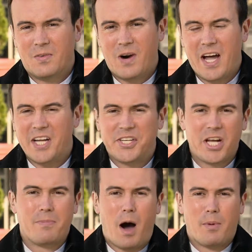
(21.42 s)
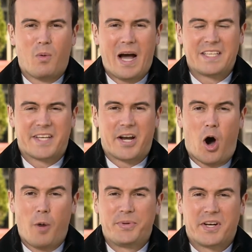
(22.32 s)
Brian, Jim Oberweis had
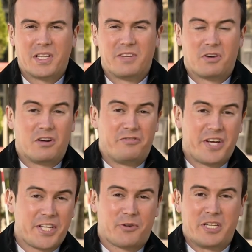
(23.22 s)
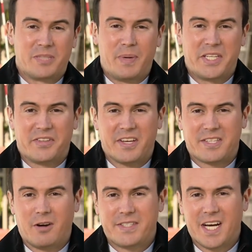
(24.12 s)
hoped to deliver a victory speech at
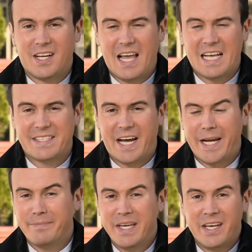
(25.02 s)
this hotel last night.